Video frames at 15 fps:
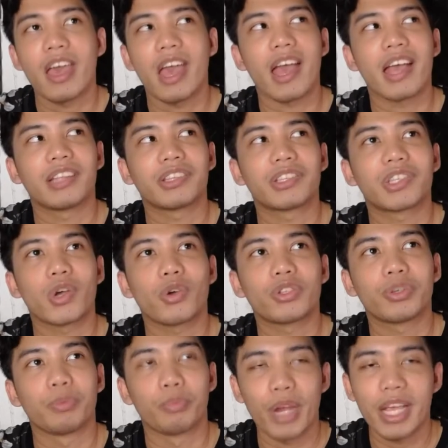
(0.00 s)
and so to
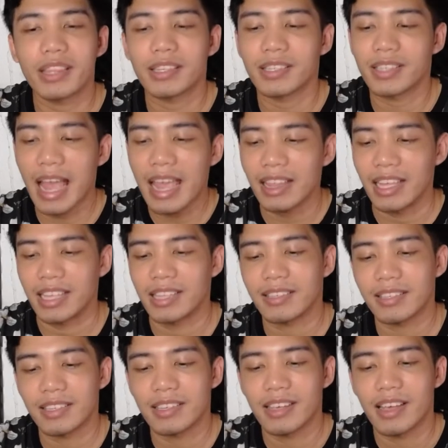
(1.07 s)
break the
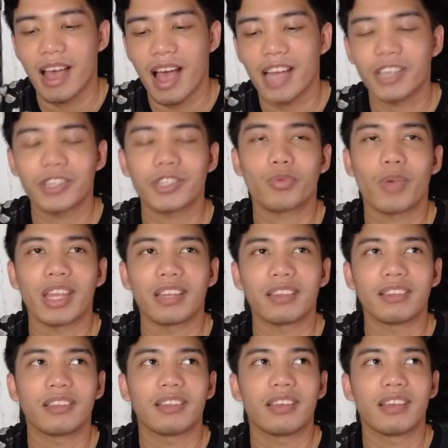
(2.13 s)
silence, I just went,
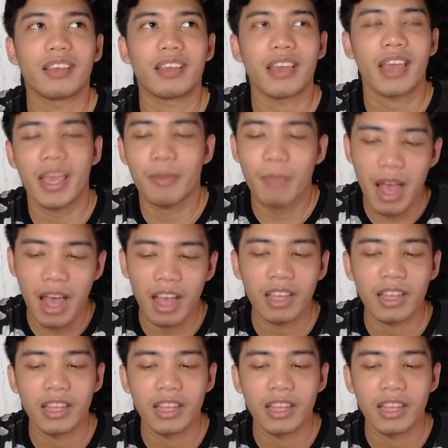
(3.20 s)
"Hey Ma,